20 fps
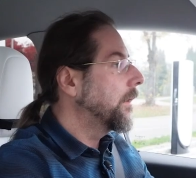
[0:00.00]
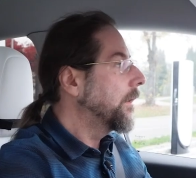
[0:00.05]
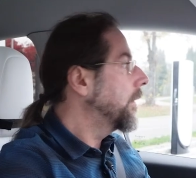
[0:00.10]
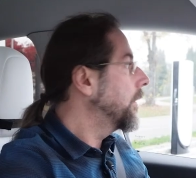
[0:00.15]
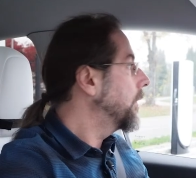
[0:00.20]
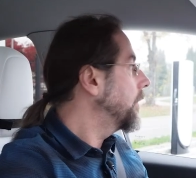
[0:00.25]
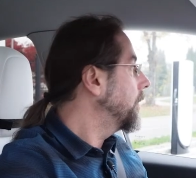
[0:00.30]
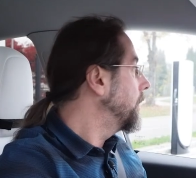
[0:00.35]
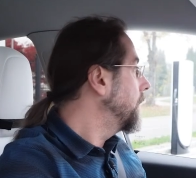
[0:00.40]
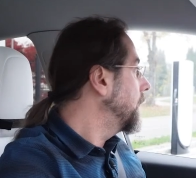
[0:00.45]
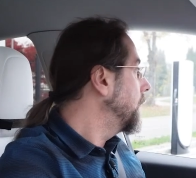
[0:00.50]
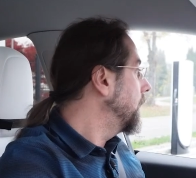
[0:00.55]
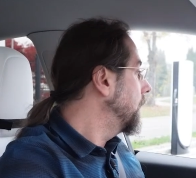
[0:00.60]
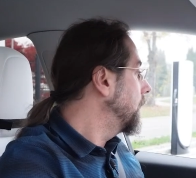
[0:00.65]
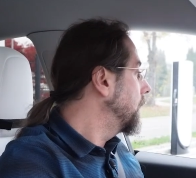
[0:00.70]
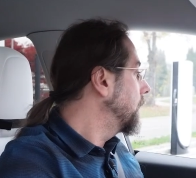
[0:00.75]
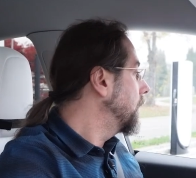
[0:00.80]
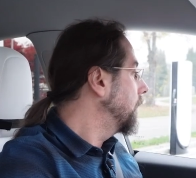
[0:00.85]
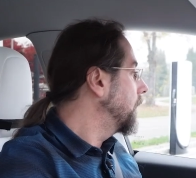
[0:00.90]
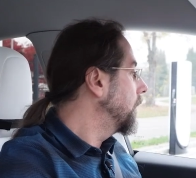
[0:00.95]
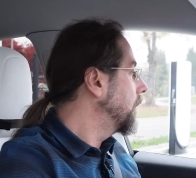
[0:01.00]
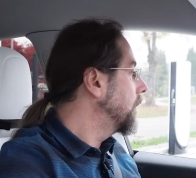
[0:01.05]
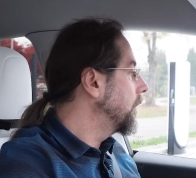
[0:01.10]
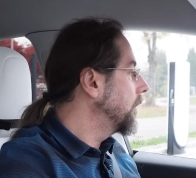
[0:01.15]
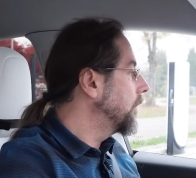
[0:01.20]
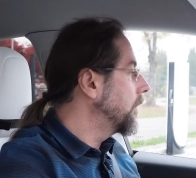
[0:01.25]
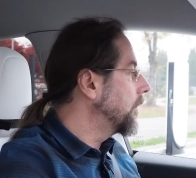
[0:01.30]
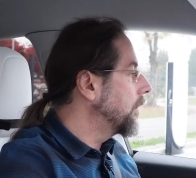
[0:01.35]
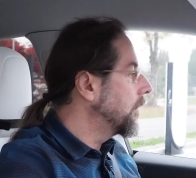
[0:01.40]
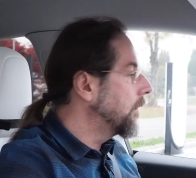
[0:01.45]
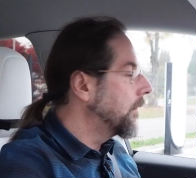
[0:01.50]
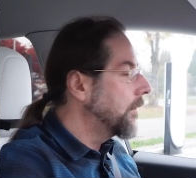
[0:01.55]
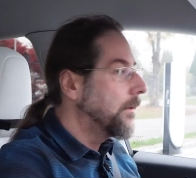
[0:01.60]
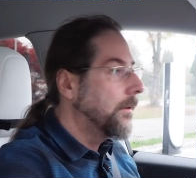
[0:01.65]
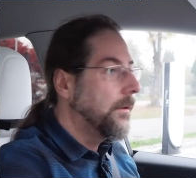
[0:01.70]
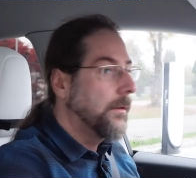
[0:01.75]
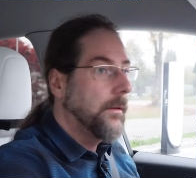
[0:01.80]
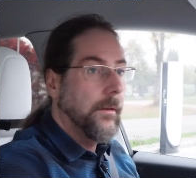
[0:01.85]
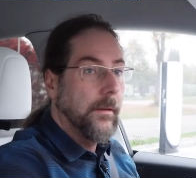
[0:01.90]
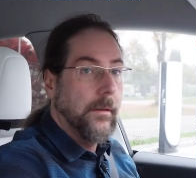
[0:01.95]

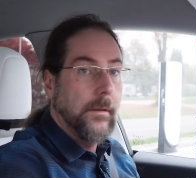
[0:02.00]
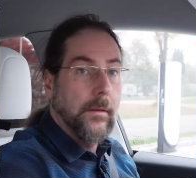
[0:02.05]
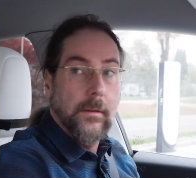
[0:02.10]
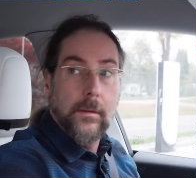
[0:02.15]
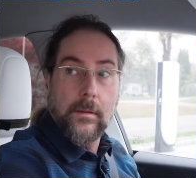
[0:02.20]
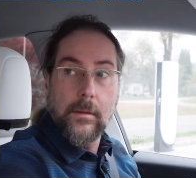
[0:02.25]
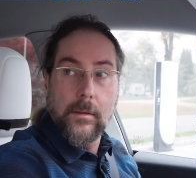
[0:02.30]
(silence)